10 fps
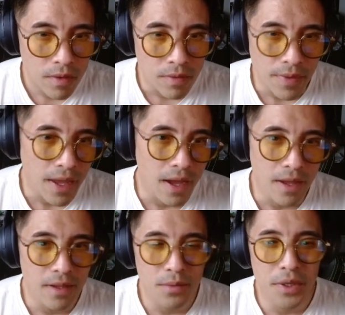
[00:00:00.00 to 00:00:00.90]
Yeah,
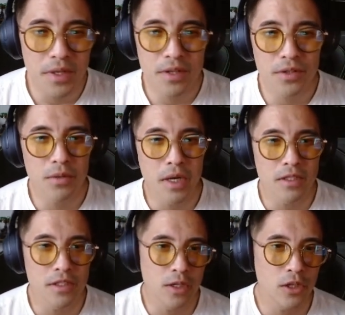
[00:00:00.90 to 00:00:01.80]
it really didn't do
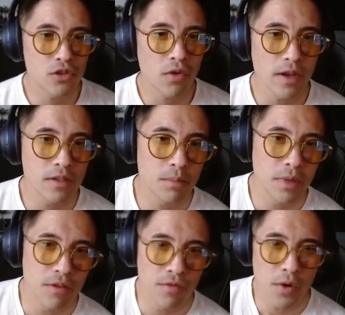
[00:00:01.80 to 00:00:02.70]
much. You know, it tried to
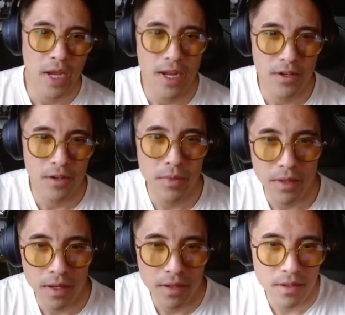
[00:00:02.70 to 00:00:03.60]
put a volcano, but
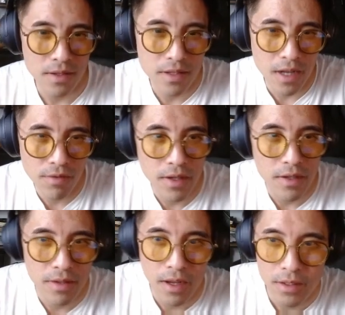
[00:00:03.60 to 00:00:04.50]
that definitely
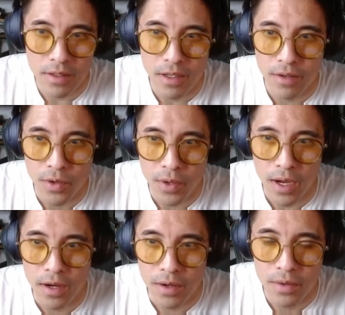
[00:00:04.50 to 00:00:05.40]
does not look like a
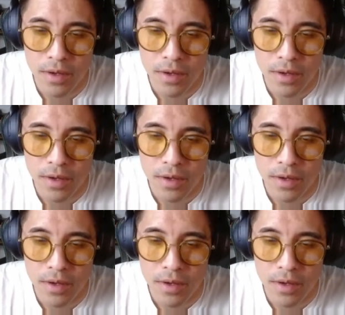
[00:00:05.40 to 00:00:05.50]
volcano.